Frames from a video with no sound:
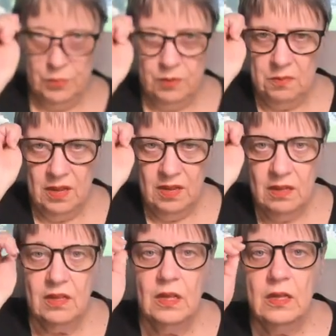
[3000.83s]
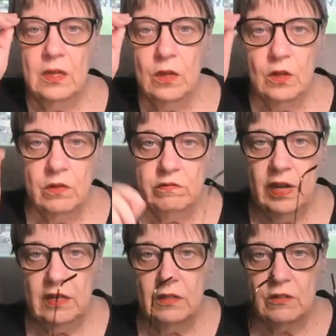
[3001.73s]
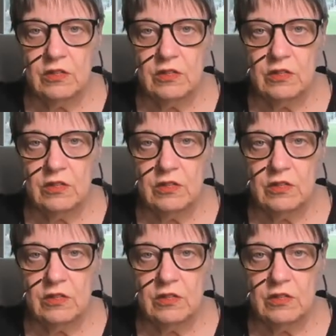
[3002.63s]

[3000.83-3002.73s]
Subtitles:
put my regular